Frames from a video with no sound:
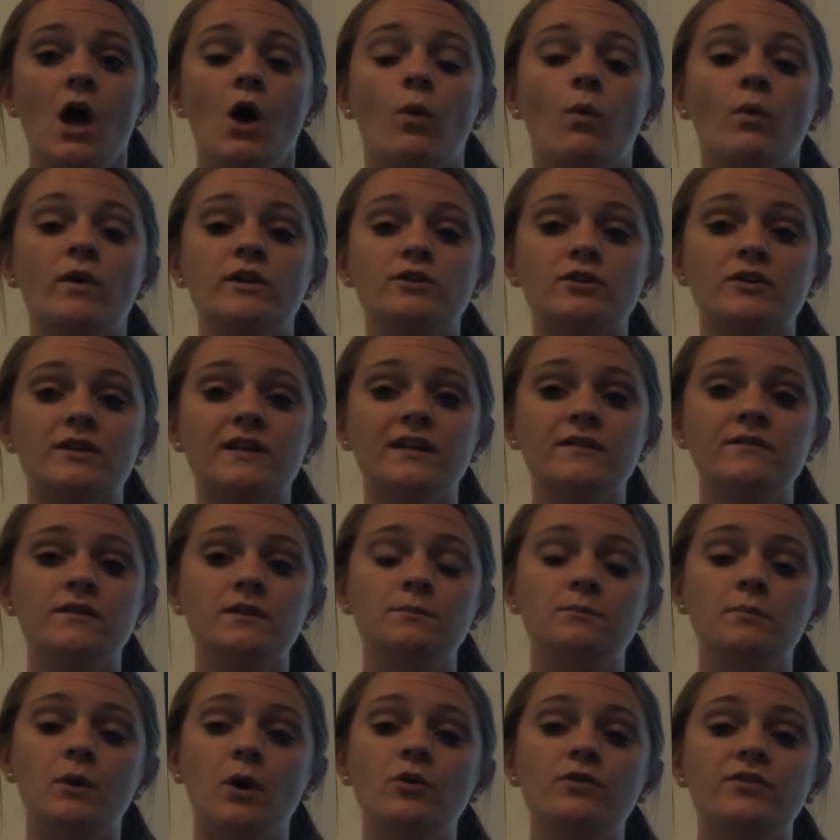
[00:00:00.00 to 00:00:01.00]
when you're
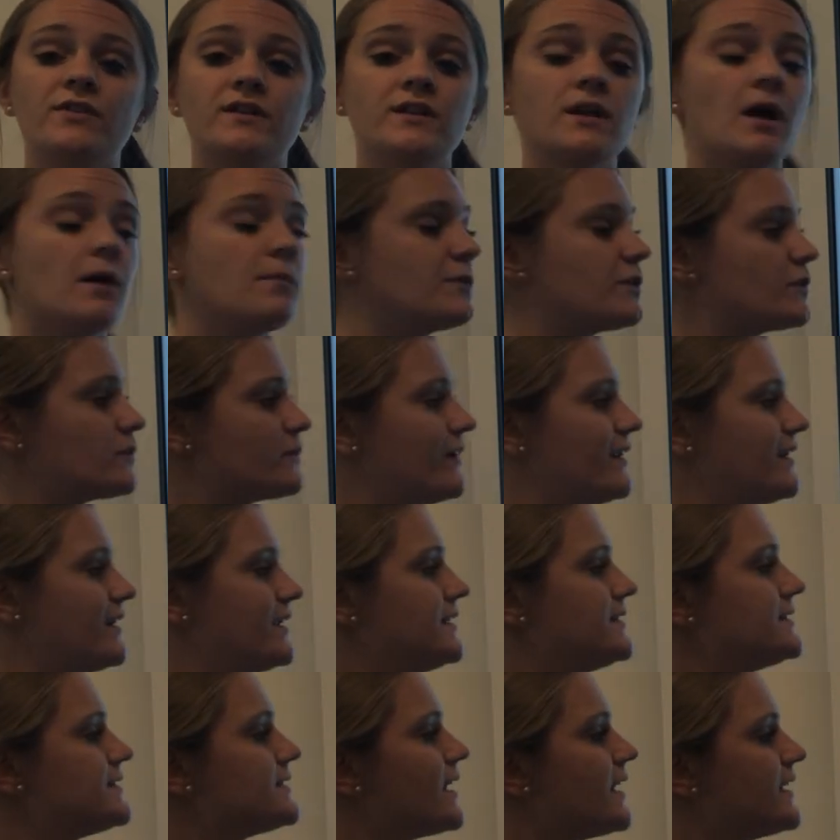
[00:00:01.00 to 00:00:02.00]
given both a number written
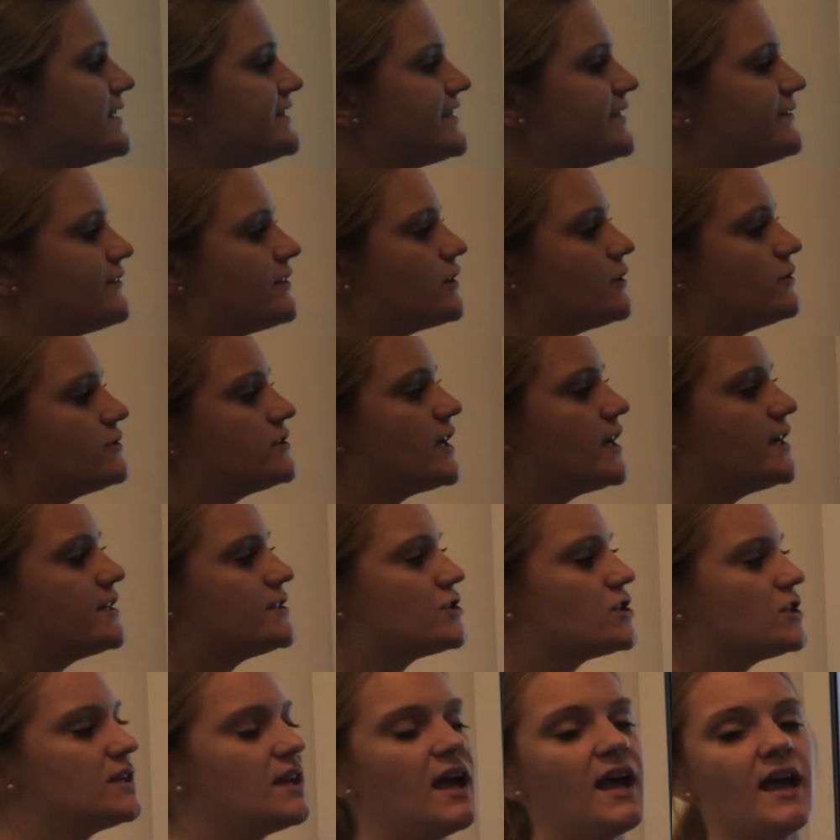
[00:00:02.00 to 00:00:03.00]
in scientific
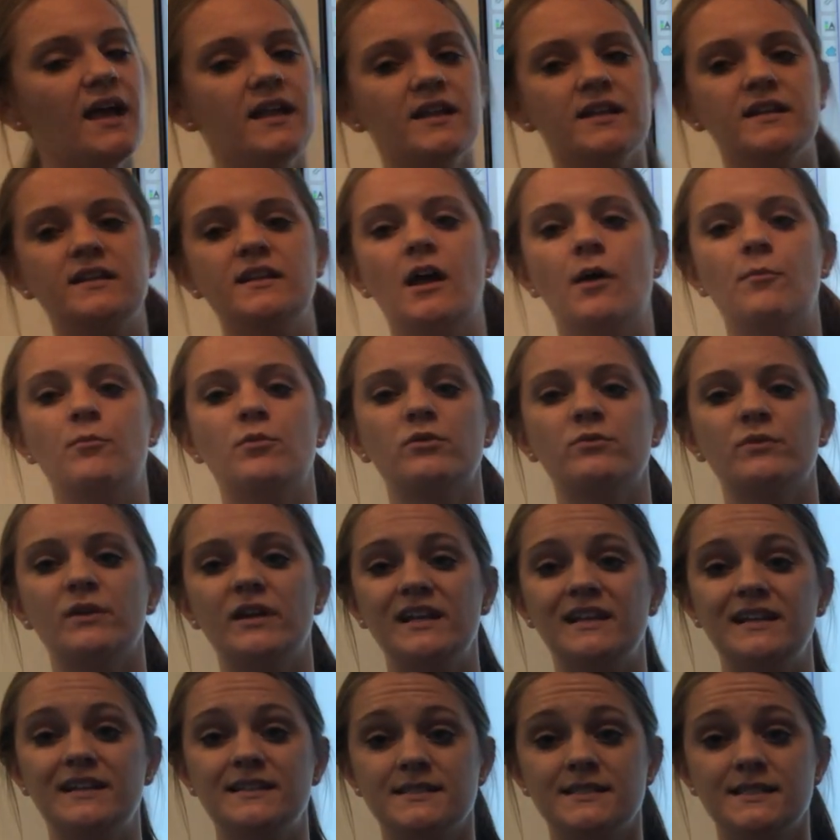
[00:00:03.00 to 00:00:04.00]
notation and a number
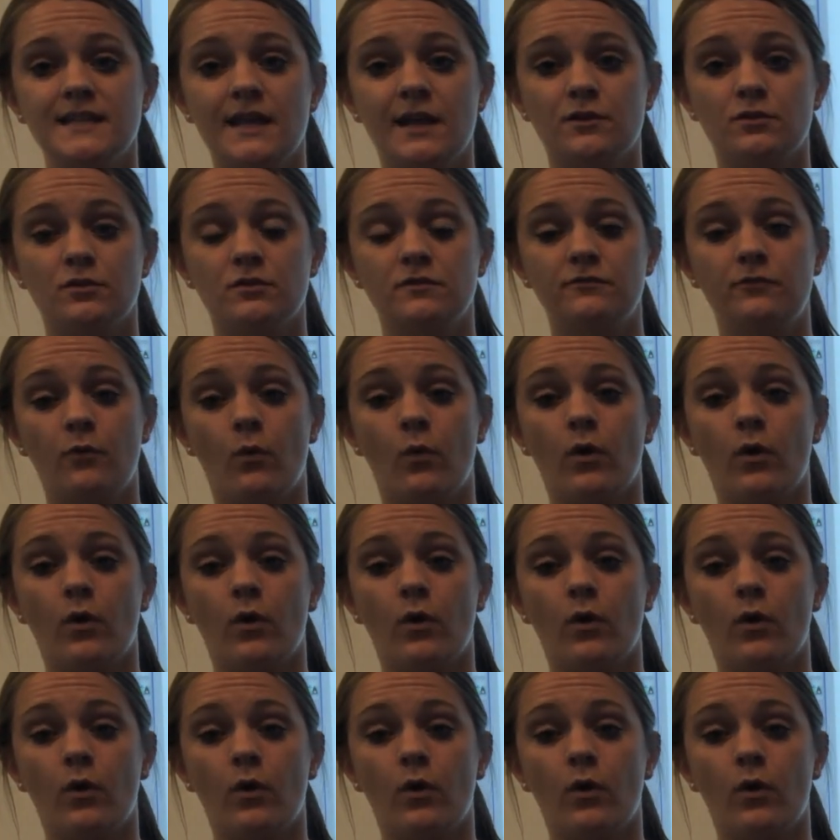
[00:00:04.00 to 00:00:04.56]
written in standard